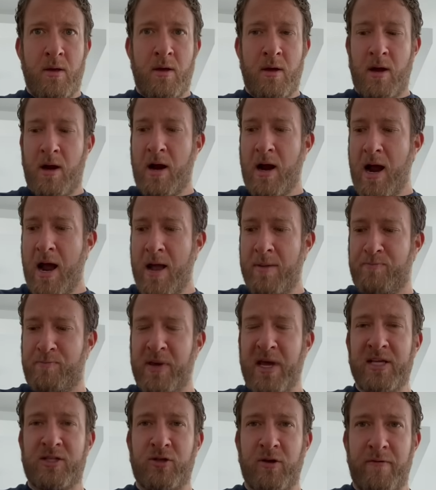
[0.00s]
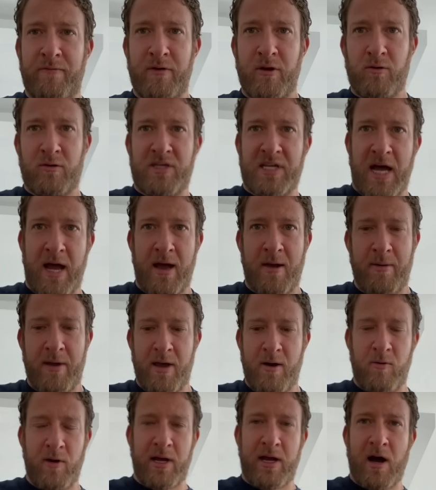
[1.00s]
All right, pizza review time.
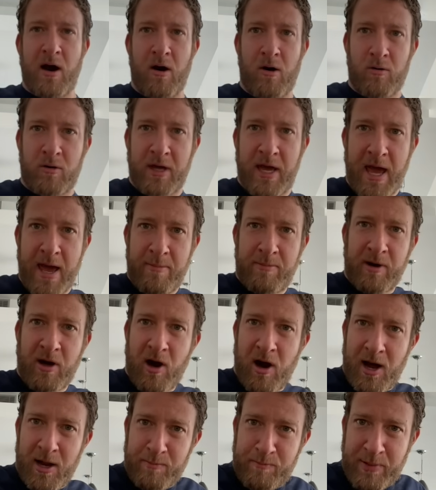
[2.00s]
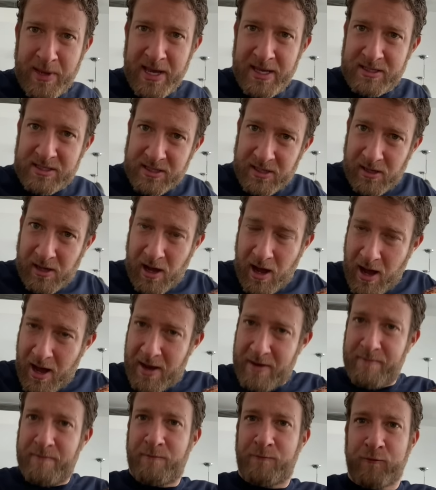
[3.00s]
Here we go. Cape Cod pizza,
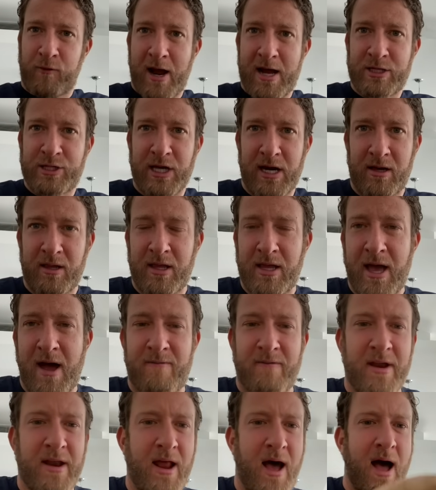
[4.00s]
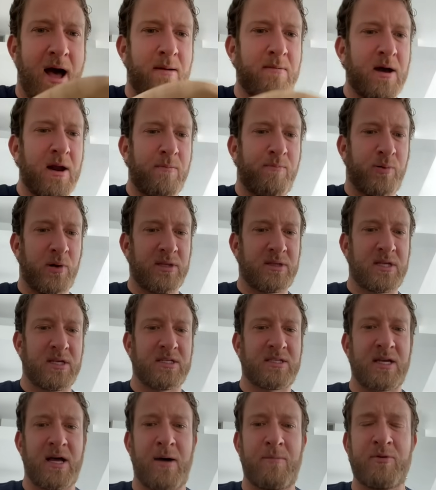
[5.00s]
hot and fresh out of the oven. I'm going to put
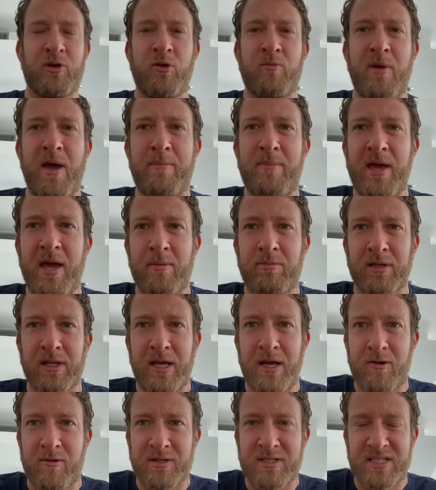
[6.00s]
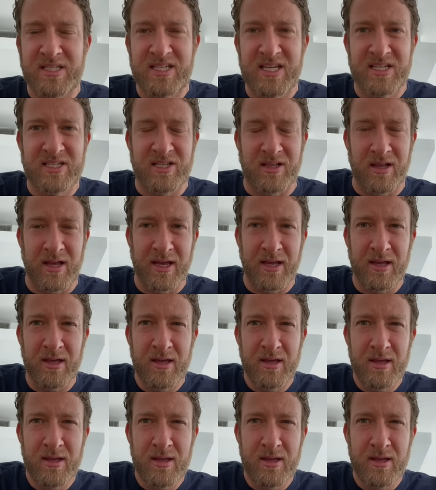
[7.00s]
this up. You may be able to hear it sizzling.